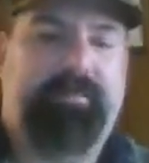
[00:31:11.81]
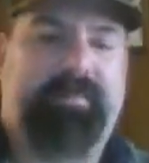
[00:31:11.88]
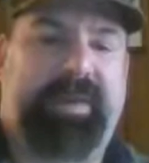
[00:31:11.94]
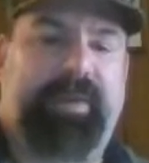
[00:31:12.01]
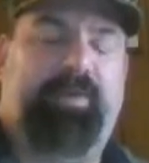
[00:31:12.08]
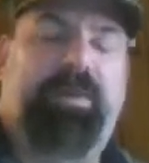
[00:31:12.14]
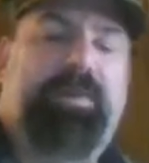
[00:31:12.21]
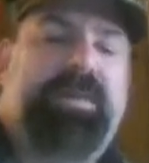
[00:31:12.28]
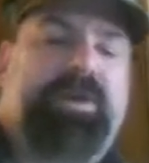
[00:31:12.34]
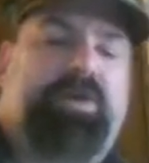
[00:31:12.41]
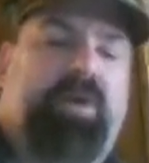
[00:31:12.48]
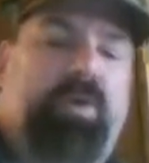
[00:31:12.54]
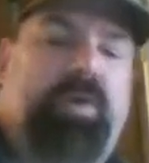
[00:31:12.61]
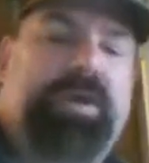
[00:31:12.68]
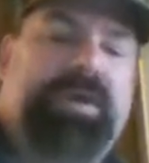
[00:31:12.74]
by women
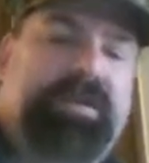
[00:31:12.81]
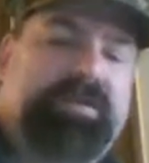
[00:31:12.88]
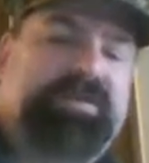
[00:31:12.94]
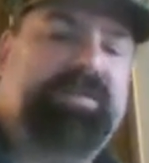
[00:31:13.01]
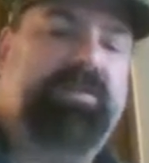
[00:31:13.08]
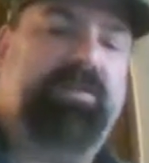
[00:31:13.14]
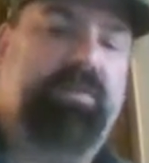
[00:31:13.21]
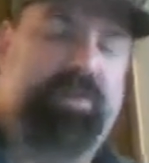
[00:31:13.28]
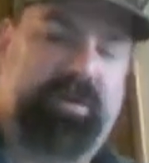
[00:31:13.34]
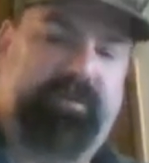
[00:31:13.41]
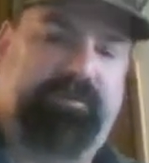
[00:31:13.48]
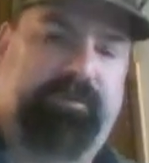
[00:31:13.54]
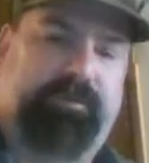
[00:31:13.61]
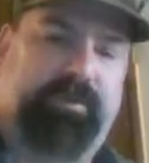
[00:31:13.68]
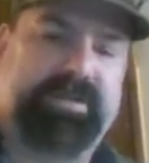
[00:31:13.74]
going into the
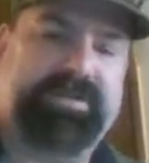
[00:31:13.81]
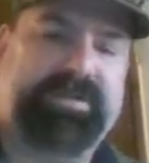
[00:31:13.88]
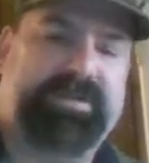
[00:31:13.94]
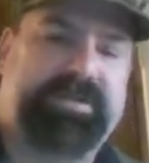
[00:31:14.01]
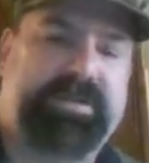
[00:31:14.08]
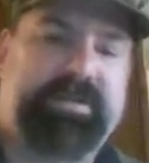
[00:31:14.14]
workforce,